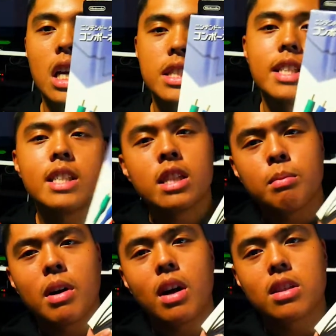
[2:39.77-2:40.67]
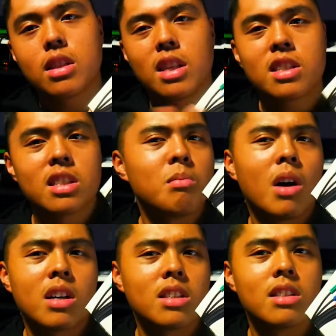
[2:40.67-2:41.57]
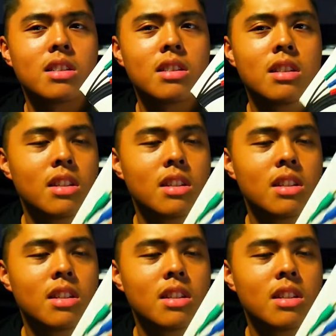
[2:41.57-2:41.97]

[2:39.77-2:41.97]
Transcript: since it's in the box, let's just unbox this.